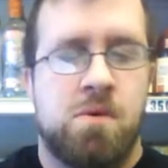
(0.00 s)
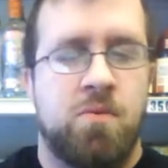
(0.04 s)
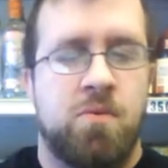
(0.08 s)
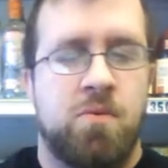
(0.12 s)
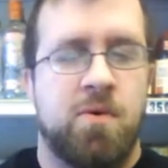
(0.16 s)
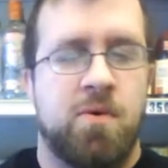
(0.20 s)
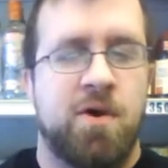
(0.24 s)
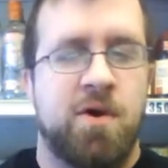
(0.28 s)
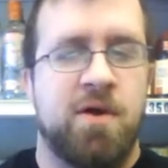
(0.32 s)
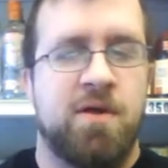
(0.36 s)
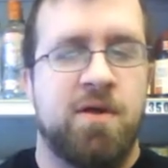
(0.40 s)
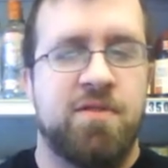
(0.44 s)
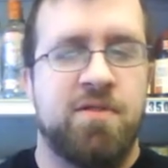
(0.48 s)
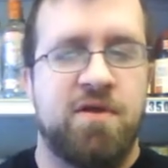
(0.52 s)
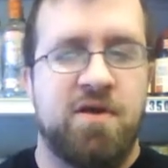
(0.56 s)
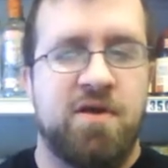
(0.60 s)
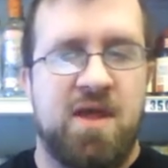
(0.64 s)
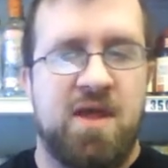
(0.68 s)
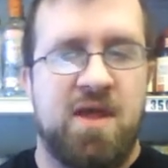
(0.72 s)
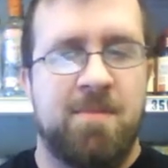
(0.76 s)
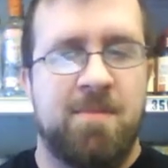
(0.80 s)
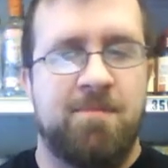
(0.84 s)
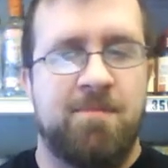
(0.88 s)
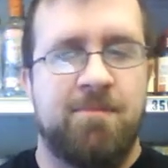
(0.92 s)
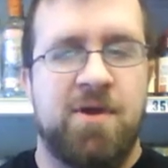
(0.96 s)
Well, the
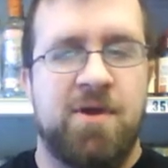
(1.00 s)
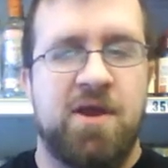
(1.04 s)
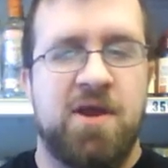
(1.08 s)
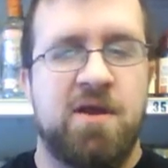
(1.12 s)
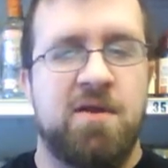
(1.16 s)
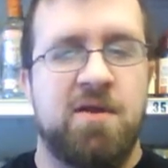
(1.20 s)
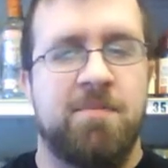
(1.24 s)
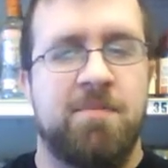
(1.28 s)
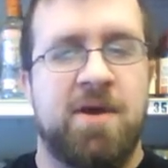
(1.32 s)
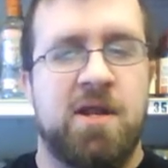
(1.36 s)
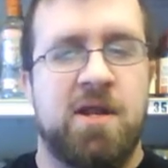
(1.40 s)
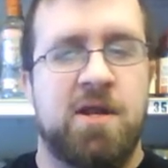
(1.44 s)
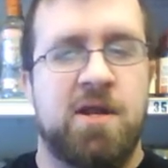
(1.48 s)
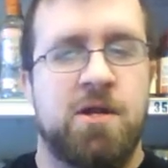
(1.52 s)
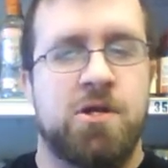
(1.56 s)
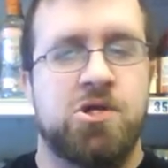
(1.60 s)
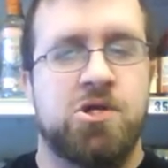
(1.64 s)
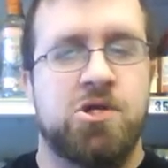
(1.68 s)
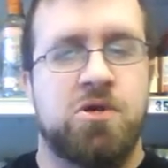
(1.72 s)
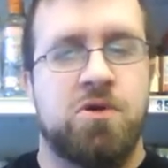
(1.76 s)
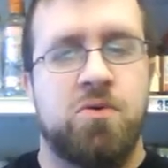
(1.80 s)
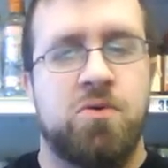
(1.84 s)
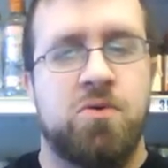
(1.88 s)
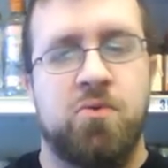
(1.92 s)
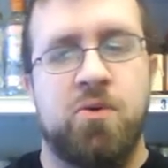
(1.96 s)
campaign
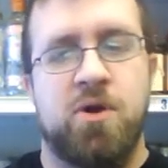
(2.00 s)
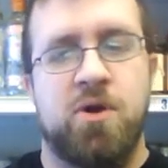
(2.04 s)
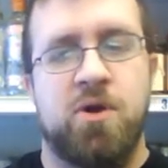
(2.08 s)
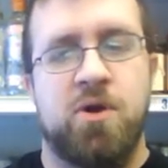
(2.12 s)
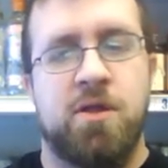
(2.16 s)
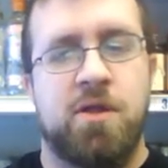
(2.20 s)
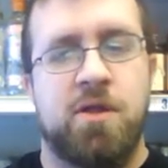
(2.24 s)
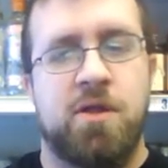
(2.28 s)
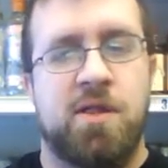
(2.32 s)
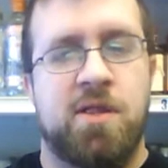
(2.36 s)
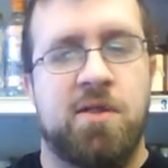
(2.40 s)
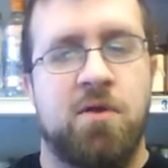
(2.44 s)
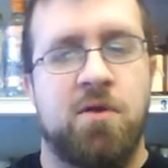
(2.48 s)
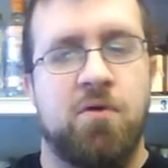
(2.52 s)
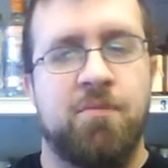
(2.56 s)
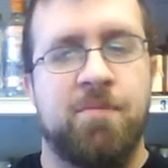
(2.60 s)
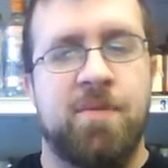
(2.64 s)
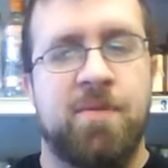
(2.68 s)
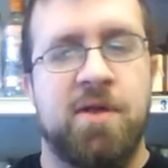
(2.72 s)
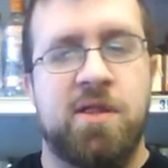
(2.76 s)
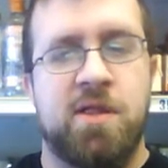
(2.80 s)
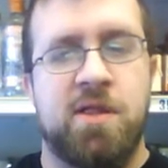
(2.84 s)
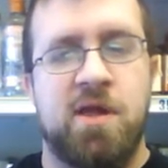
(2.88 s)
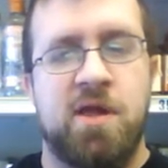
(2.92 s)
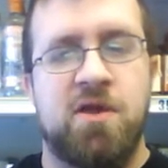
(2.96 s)
manager was so
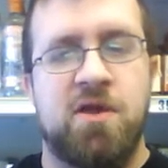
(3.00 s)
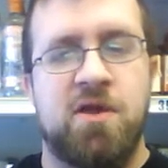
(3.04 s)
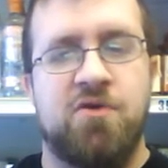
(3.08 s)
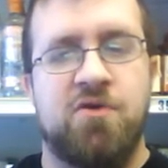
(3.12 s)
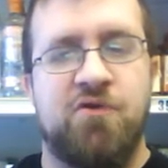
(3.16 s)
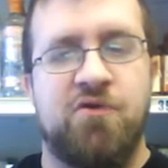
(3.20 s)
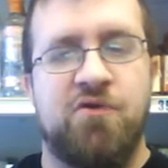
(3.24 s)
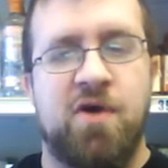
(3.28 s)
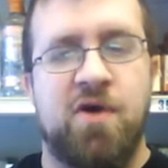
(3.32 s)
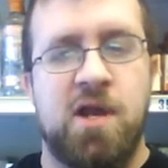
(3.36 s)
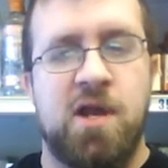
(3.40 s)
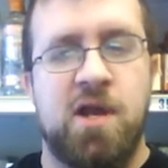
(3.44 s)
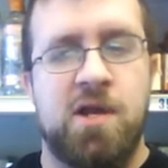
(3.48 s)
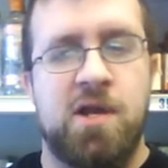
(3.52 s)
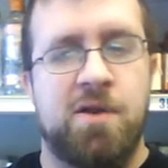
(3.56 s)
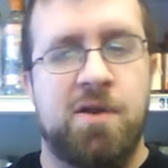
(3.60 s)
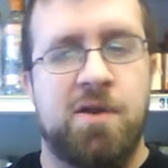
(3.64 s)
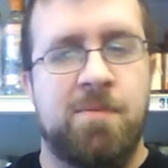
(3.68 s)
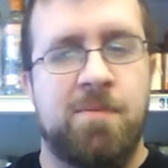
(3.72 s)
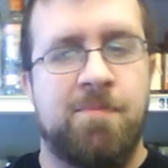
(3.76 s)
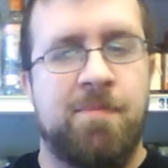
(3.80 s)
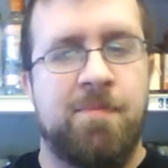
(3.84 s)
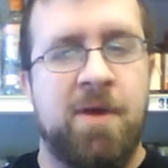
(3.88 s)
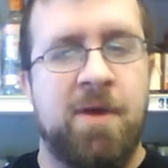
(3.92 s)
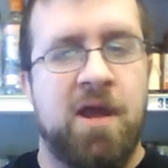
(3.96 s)
busy trying to
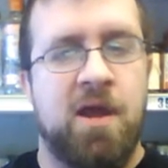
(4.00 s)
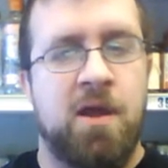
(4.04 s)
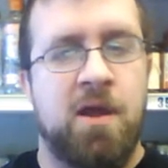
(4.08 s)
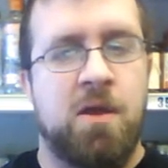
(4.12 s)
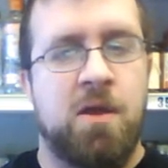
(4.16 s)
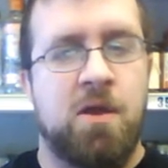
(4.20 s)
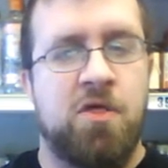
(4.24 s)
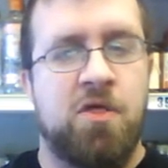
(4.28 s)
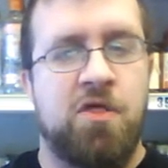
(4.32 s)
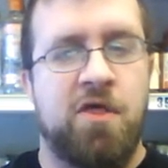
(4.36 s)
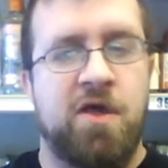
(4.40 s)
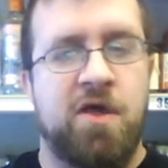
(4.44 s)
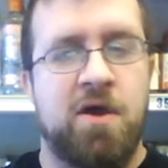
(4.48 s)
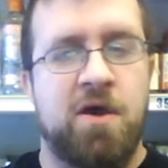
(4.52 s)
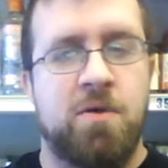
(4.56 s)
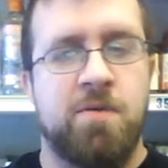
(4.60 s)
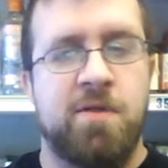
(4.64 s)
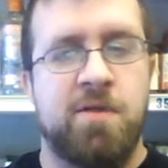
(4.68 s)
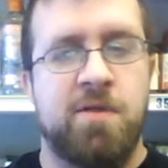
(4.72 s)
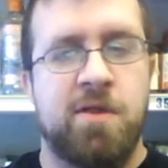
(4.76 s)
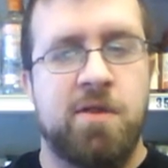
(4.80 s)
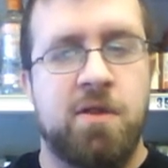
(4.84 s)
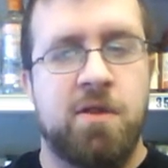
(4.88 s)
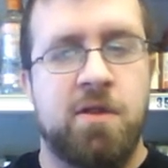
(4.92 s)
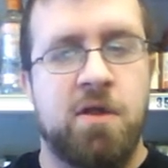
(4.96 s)
bang
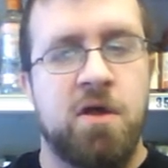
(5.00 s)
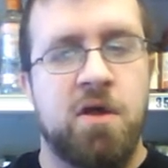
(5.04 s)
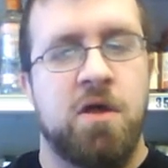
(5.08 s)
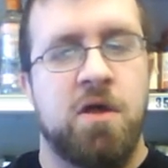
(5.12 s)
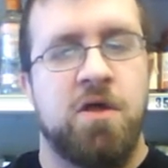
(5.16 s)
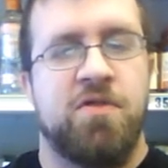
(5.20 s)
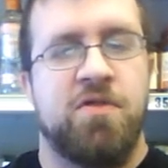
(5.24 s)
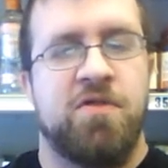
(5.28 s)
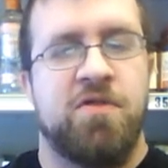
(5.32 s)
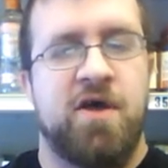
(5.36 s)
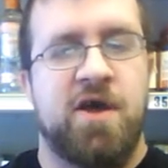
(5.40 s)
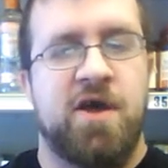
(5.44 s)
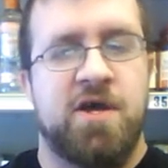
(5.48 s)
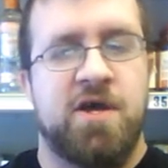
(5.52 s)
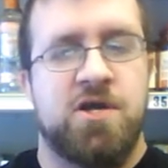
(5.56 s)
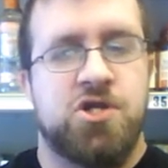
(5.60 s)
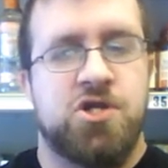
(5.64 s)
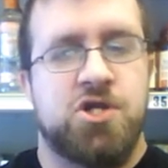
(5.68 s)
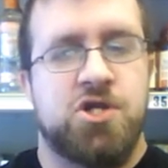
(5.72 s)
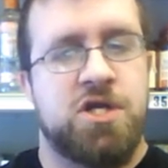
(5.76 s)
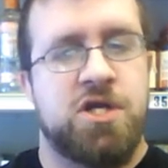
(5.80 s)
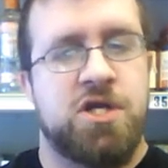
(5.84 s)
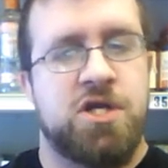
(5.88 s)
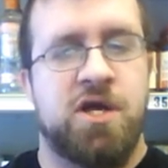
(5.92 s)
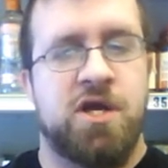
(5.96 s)
Klaus that
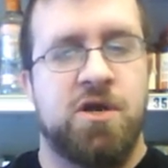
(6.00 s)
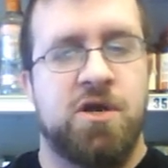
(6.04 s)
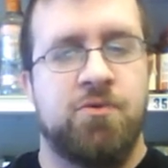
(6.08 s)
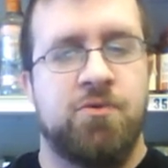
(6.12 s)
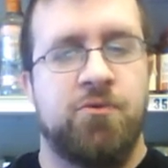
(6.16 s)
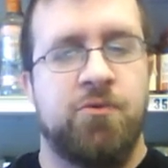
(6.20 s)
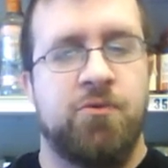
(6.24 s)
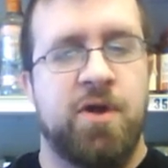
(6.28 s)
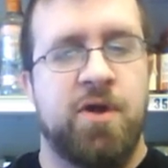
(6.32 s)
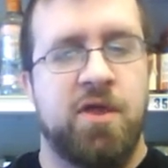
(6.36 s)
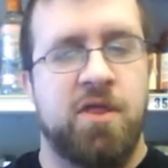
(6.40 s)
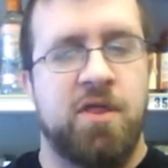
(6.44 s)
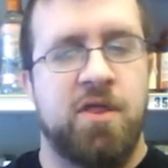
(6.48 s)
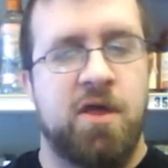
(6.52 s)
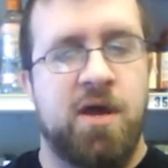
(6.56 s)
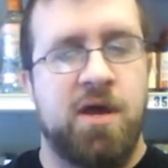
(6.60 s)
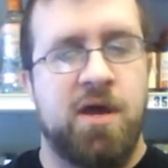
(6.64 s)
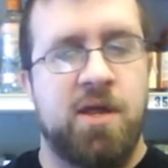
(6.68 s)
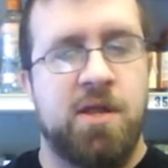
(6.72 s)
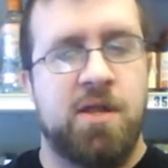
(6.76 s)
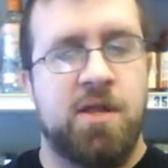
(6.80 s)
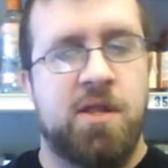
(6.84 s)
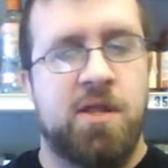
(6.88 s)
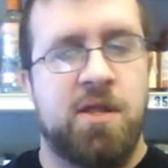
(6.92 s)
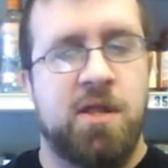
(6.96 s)
she didn't
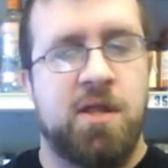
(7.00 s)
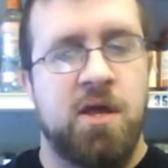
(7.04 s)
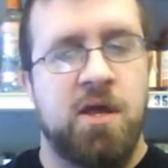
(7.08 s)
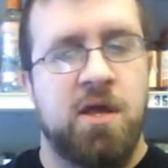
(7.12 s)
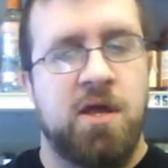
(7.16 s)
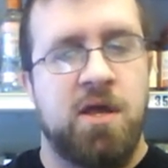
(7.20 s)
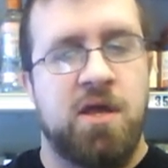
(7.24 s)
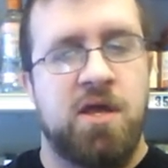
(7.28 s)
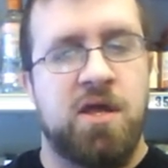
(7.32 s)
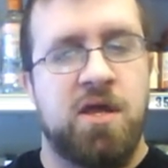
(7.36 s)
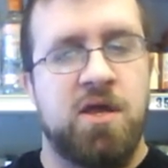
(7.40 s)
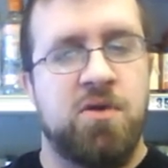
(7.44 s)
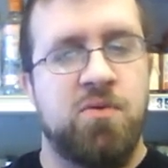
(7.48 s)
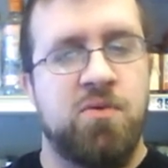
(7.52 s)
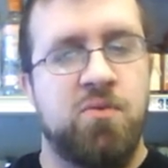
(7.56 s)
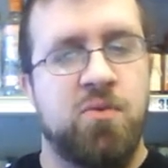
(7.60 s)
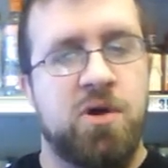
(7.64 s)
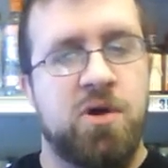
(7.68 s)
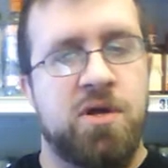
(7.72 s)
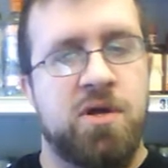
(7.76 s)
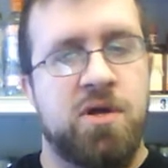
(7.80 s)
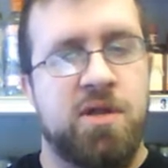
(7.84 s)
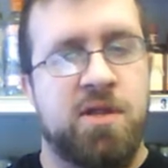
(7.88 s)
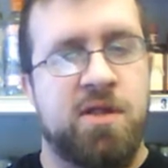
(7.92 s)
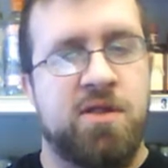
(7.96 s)
realize he
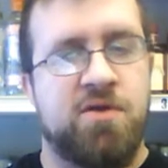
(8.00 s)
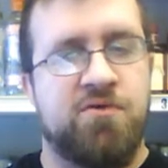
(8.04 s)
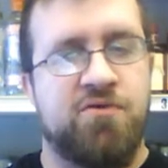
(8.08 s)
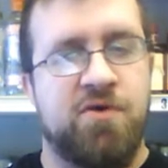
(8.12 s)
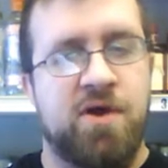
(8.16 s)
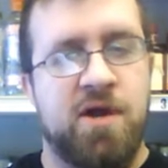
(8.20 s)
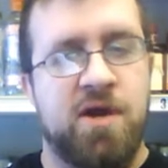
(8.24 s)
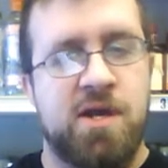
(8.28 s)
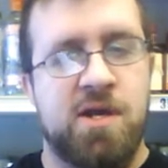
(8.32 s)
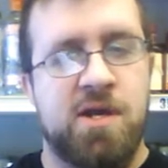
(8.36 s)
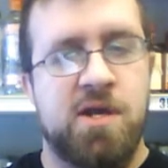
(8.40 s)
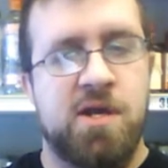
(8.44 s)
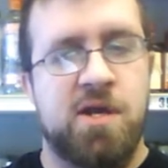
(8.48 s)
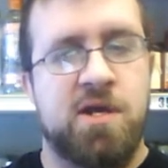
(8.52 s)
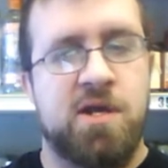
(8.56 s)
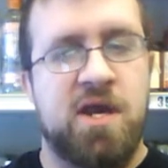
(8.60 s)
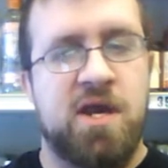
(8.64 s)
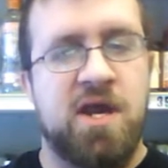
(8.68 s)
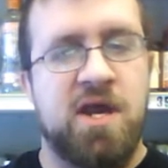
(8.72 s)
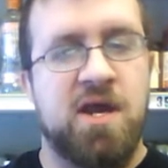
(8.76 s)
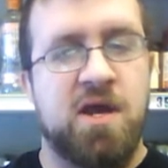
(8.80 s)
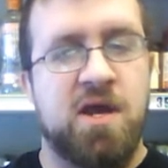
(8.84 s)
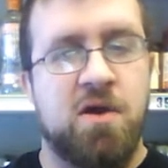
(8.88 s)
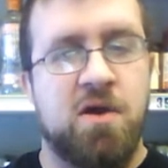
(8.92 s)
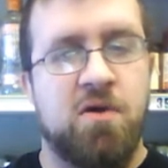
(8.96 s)
was trying to
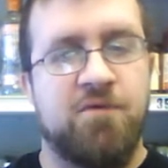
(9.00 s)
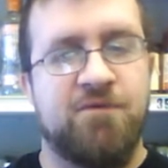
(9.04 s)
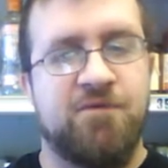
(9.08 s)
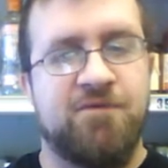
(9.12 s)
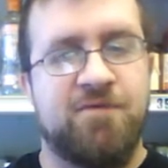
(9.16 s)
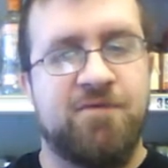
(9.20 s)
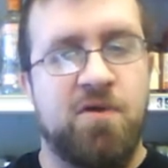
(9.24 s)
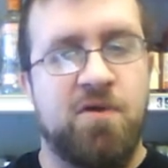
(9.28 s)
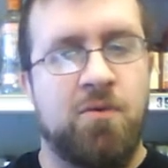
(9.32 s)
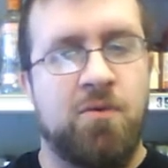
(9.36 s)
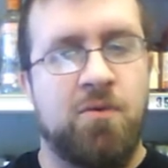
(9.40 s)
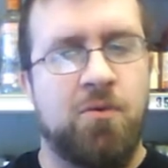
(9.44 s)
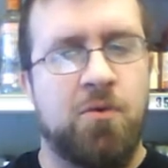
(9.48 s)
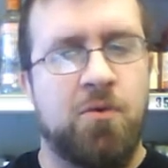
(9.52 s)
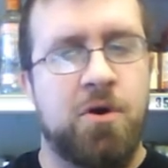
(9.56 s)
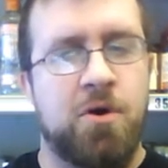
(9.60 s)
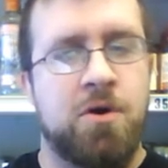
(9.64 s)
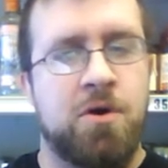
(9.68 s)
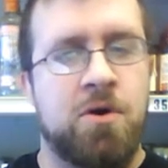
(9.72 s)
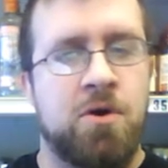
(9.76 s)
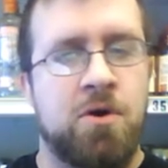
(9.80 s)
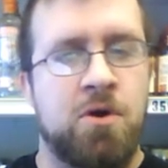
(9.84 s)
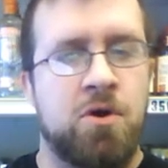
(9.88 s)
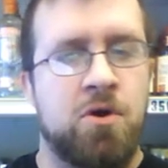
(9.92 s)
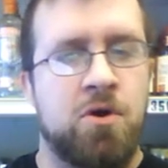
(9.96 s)
take over the
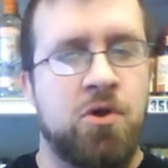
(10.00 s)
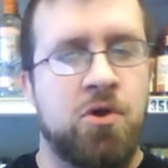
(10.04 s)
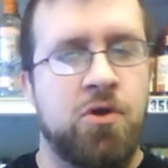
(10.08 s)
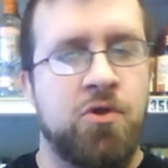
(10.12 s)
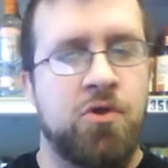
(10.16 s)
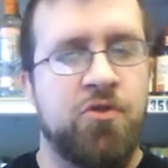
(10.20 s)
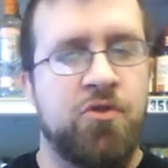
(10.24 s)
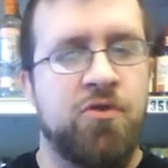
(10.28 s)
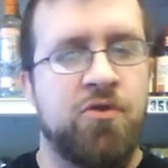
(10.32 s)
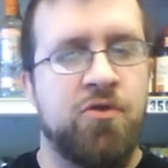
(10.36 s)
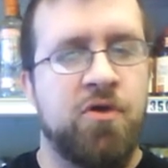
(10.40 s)
world.